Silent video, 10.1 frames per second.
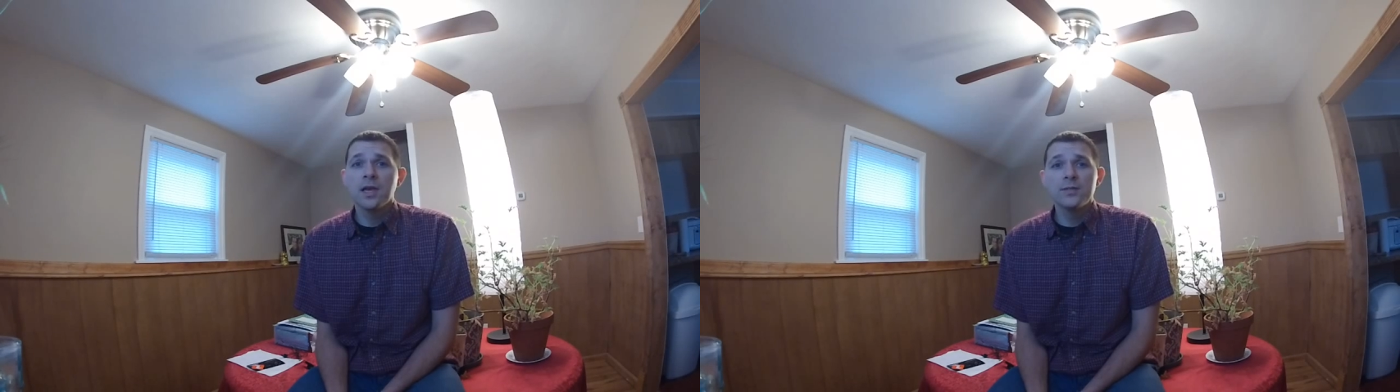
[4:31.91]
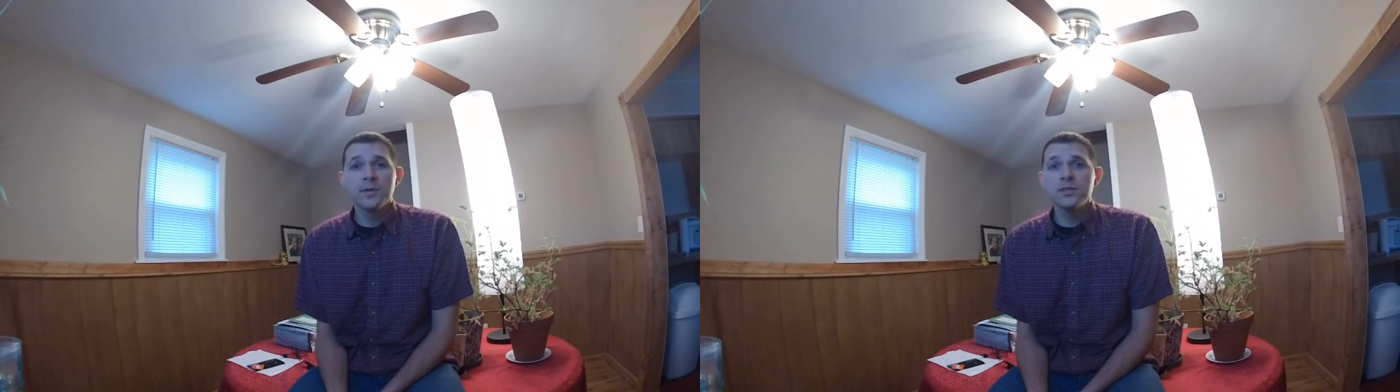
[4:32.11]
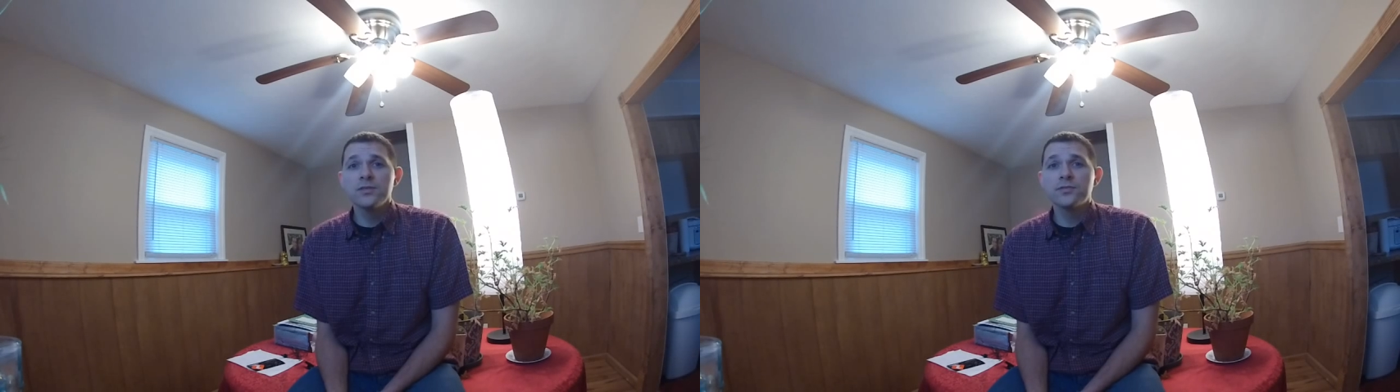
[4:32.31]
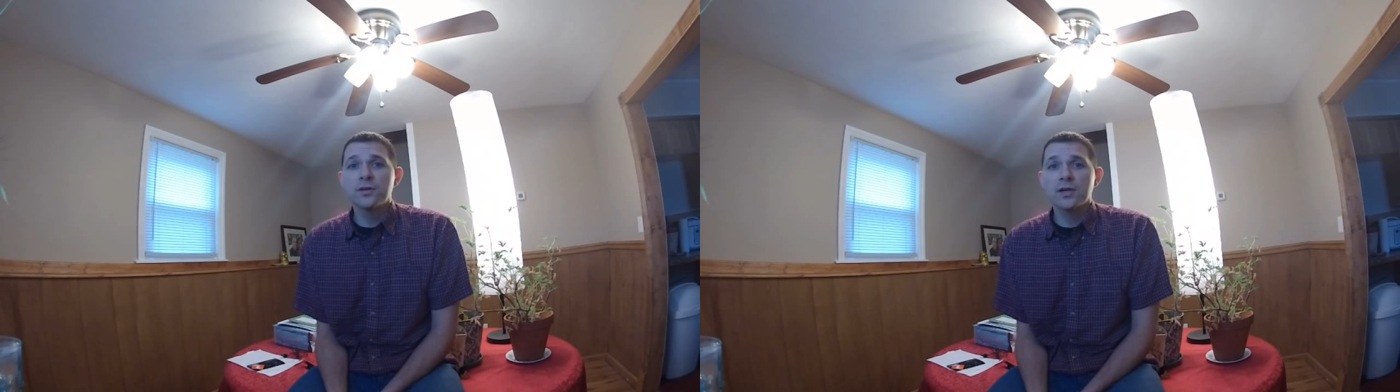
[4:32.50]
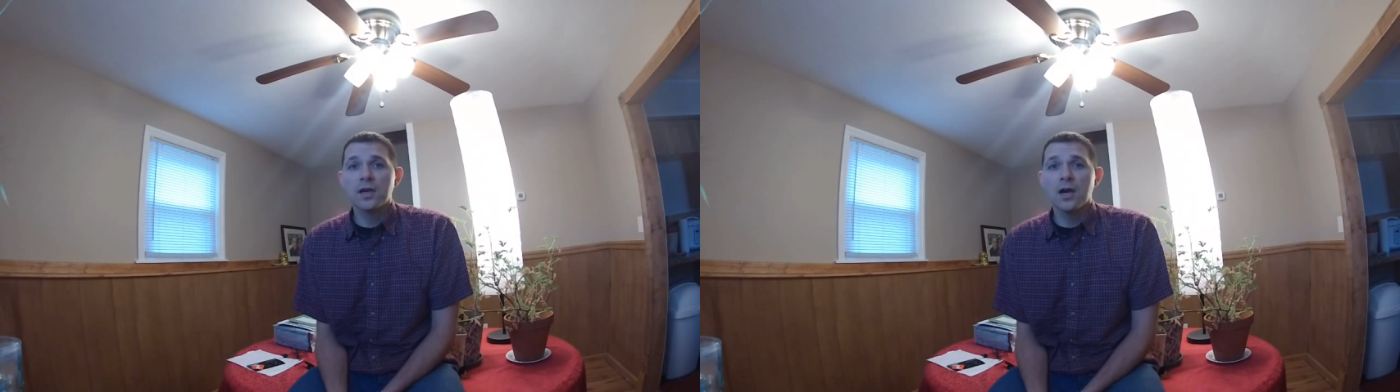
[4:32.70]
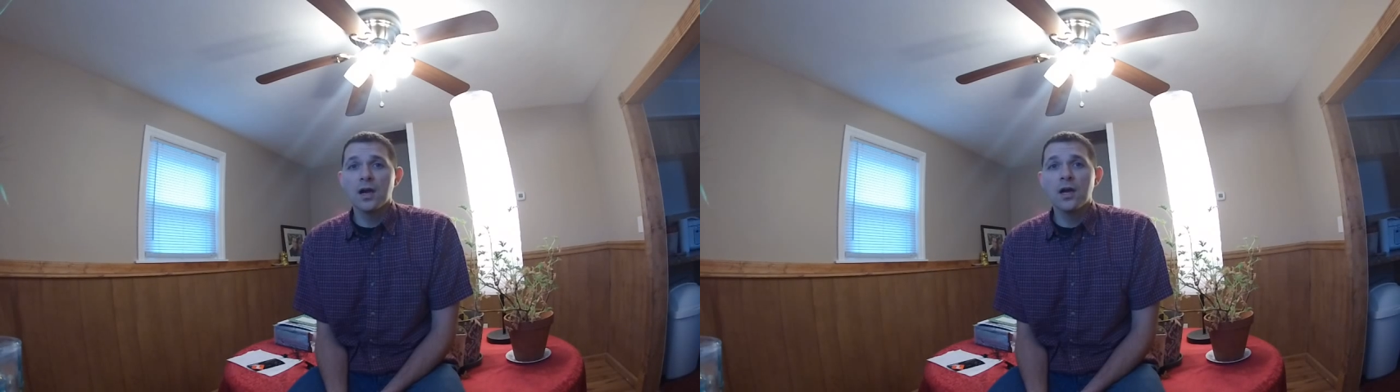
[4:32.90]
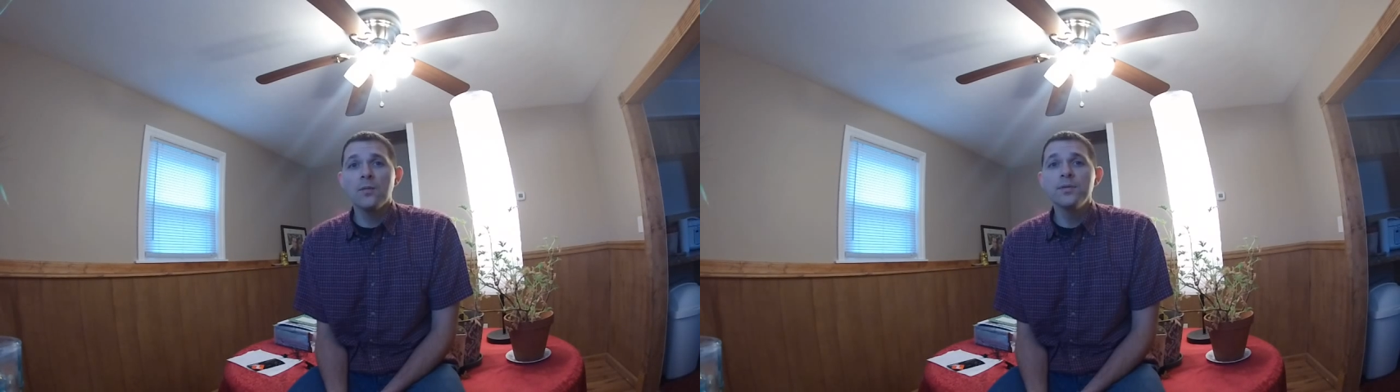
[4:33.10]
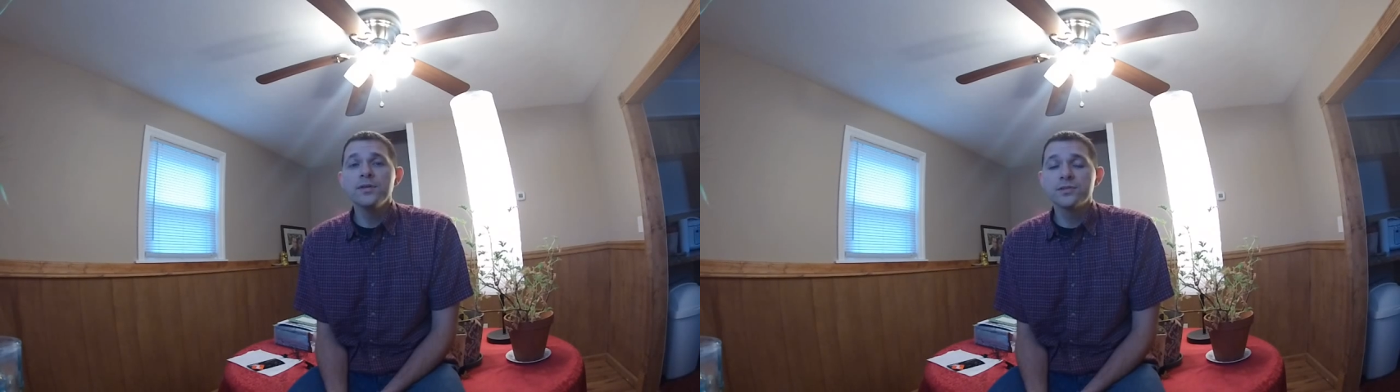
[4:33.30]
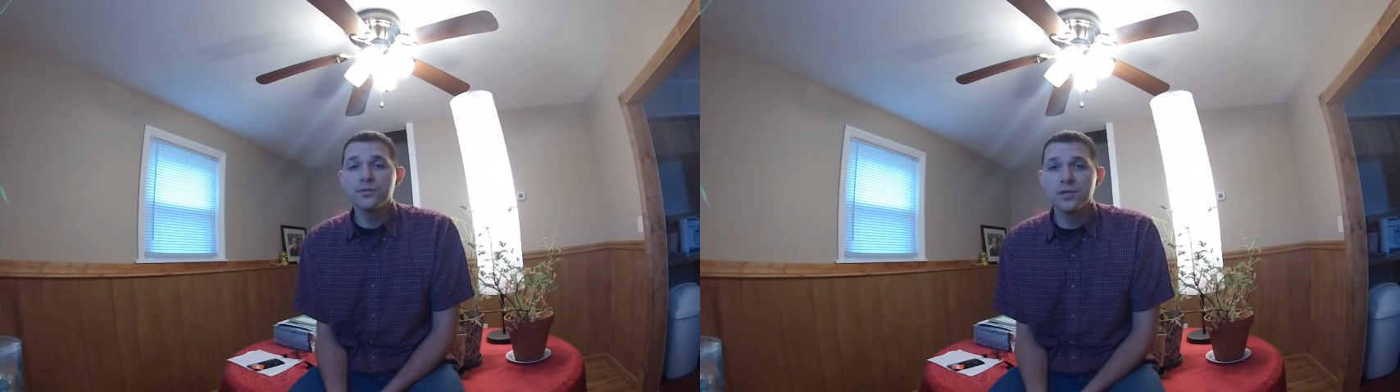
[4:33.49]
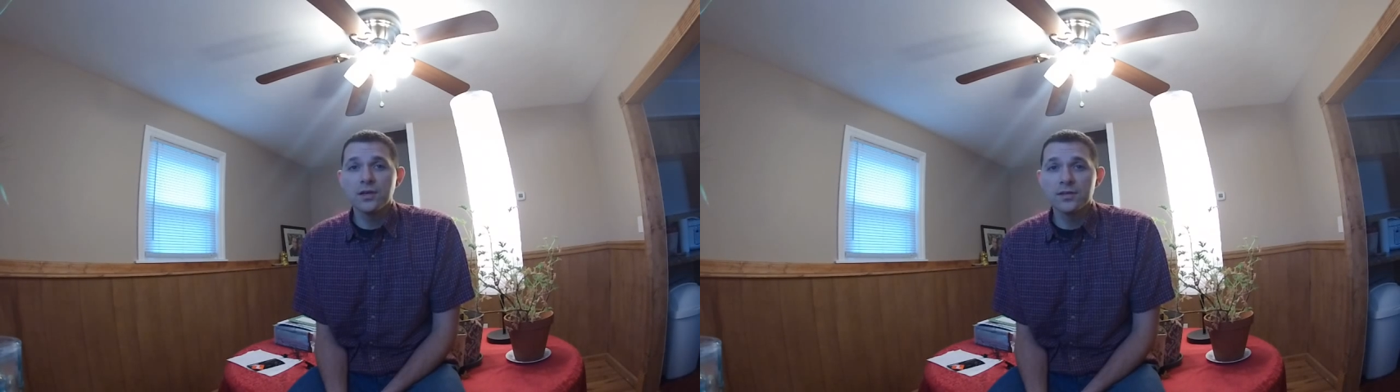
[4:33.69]
especially for a company
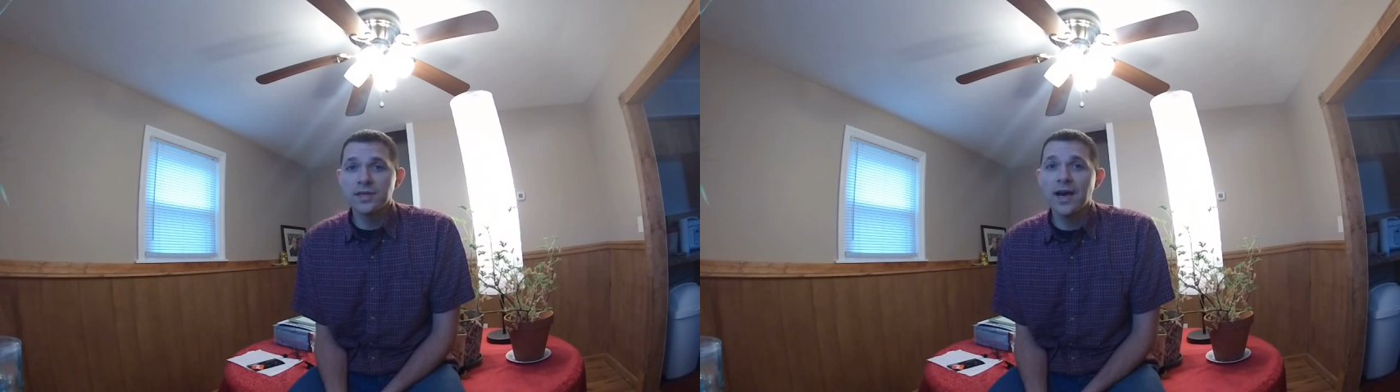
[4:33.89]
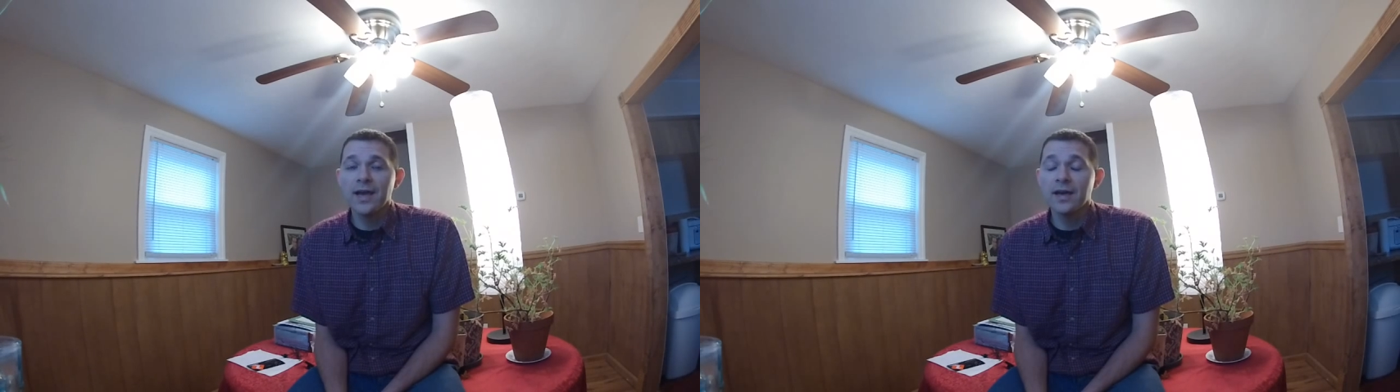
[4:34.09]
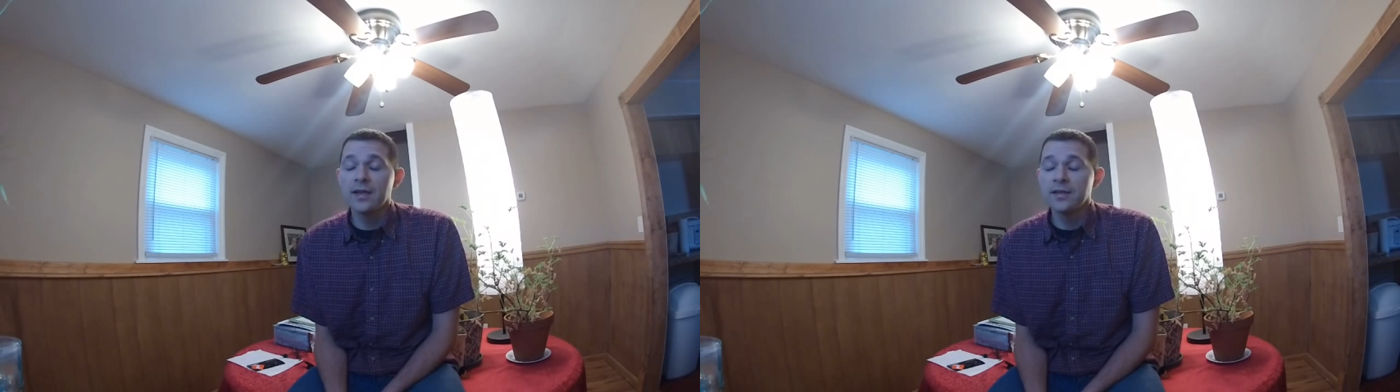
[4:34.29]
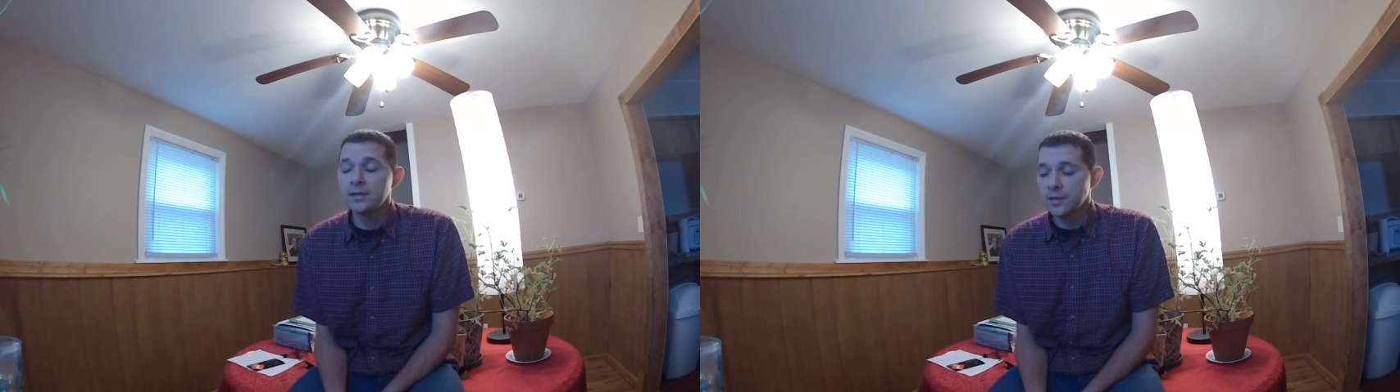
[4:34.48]
so young as Ion.